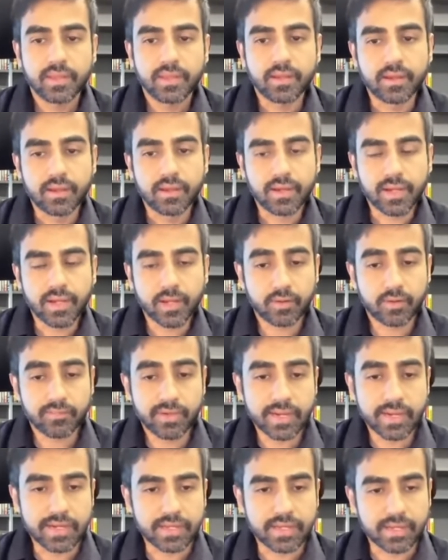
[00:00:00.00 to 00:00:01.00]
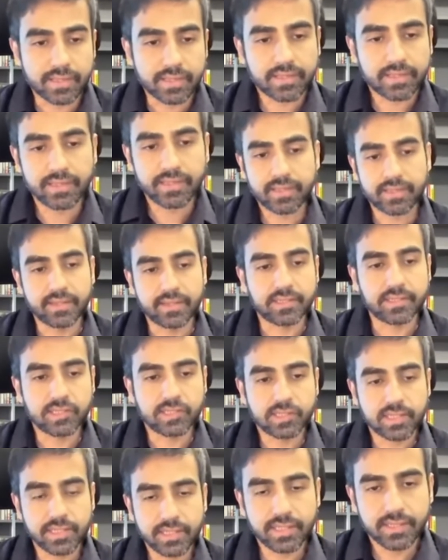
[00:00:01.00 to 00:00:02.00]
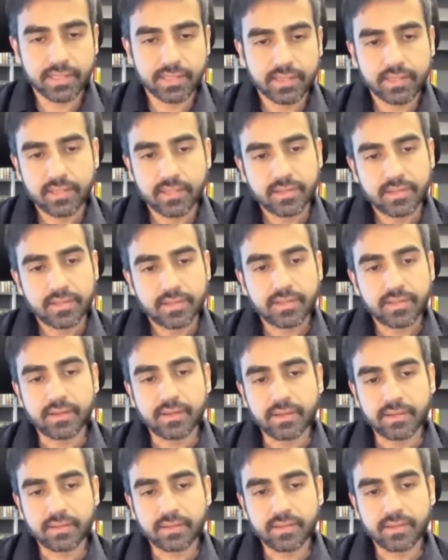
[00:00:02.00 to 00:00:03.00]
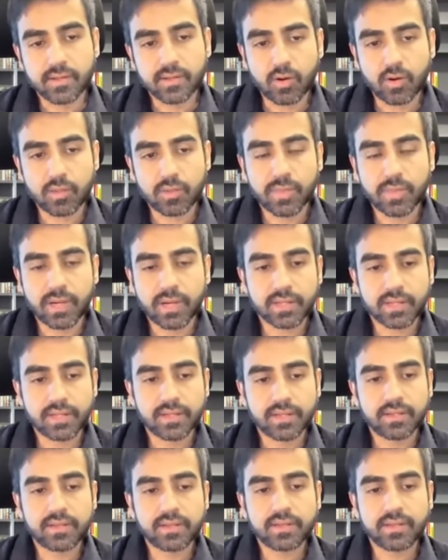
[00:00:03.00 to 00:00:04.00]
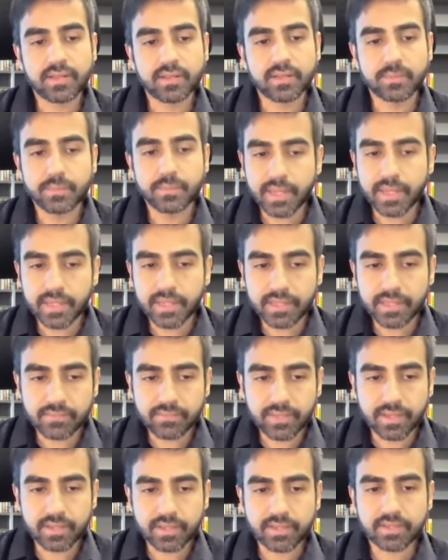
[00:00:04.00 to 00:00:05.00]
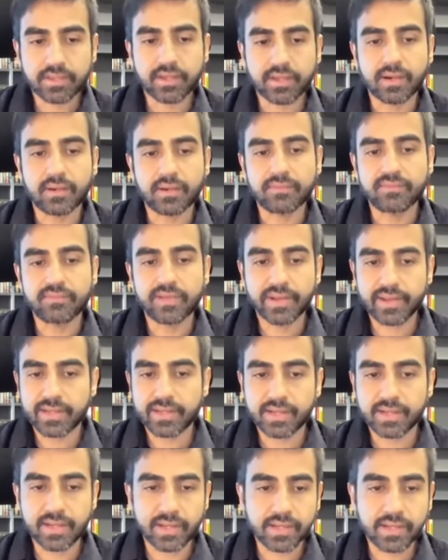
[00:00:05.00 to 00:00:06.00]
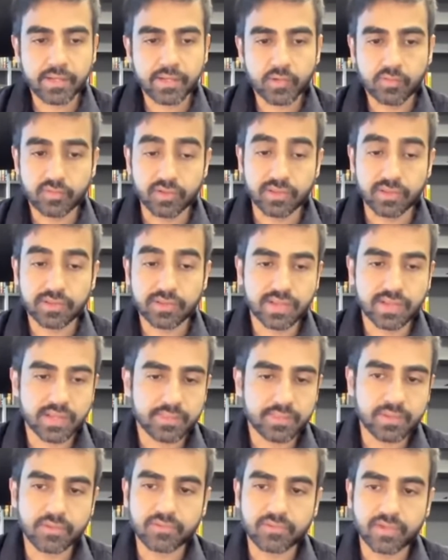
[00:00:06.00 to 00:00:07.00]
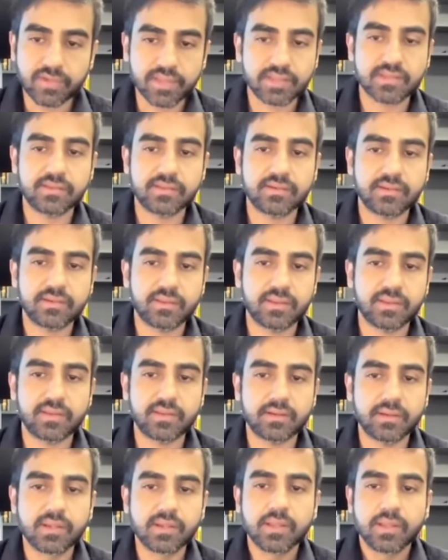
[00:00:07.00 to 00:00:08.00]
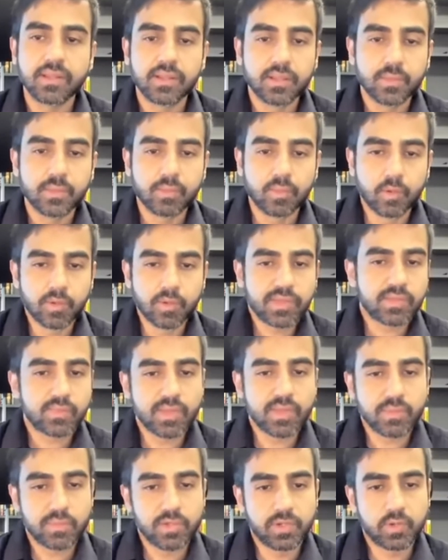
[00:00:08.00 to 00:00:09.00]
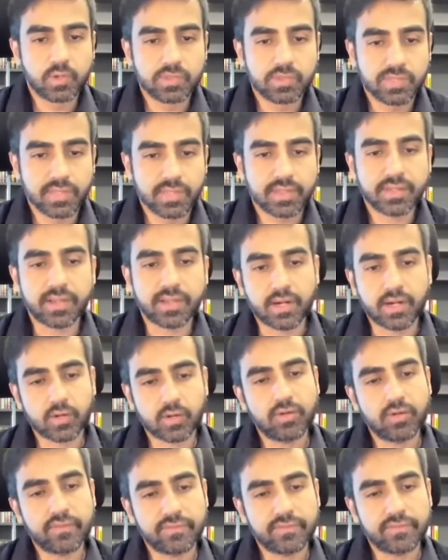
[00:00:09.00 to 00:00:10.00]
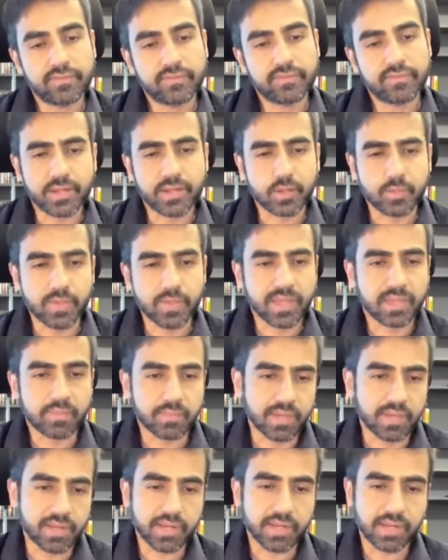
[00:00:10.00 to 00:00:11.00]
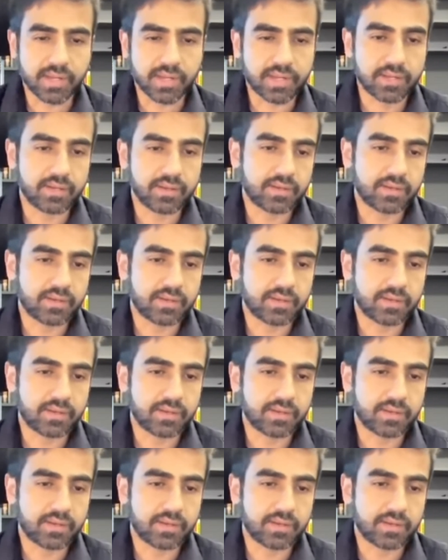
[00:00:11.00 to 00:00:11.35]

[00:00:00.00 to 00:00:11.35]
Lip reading: I got very lucky initially. The stock markets, in many ways, are very kind to first time investors, and most people who just start off tend to make money.